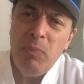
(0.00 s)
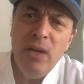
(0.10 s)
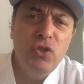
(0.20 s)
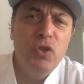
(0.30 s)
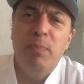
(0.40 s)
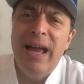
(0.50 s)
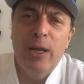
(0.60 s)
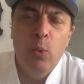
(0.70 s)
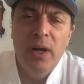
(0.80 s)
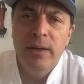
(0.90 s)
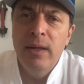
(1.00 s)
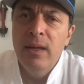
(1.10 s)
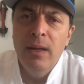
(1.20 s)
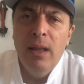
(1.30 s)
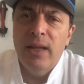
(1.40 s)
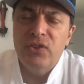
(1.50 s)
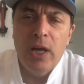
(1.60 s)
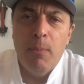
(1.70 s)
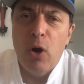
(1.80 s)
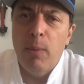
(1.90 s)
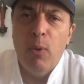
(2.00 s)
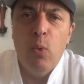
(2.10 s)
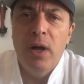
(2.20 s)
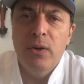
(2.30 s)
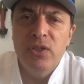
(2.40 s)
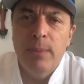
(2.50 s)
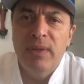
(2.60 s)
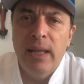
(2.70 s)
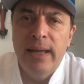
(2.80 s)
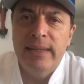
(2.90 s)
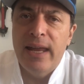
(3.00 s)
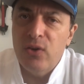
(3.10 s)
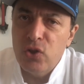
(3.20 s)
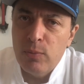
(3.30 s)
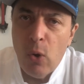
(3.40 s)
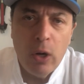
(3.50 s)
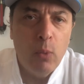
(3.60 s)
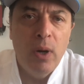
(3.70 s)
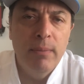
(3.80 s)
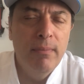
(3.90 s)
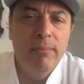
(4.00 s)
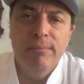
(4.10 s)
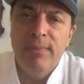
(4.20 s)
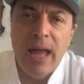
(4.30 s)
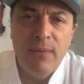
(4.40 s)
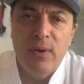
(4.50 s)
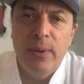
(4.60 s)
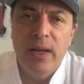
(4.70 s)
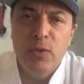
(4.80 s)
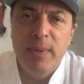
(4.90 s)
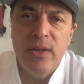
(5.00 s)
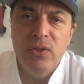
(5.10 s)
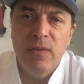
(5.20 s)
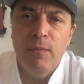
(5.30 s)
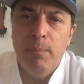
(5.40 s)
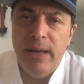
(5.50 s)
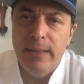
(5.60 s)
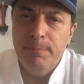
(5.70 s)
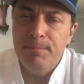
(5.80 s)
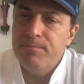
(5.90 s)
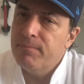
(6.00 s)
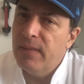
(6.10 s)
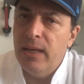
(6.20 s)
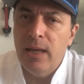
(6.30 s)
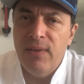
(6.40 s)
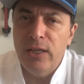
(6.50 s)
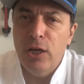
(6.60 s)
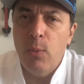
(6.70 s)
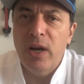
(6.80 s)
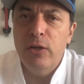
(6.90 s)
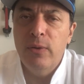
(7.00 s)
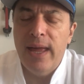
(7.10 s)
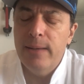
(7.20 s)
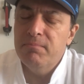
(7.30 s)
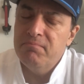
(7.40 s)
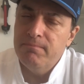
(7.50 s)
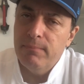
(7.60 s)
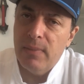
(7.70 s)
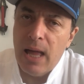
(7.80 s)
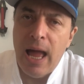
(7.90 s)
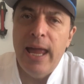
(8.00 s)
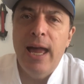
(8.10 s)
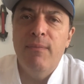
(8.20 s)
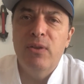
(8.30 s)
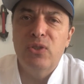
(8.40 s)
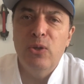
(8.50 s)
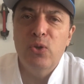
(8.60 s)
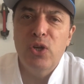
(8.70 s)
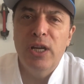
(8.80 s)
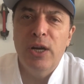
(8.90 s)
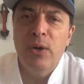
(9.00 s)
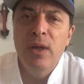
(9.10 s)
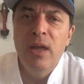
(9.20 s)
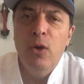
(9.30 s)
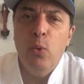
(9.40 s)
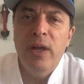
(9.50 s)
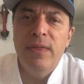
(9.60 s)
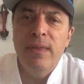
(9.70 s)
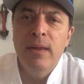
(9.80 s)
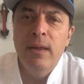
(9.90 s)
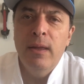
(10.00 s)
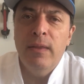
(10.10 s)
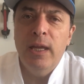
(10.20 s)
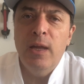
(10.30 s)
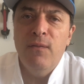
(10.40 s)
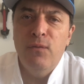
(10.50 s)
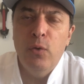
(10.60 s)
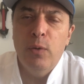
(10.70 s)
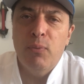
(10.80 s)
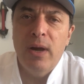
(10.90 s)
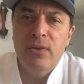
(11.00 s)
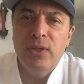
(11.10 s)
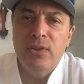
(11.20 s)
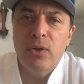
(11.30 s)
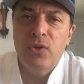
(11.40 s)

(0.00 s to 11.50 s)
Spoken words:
Just buying one, let's say a marble one or something like that, a smaller one, not very expensive. But in the event you don't want to do that, I have the solution here with the food processor.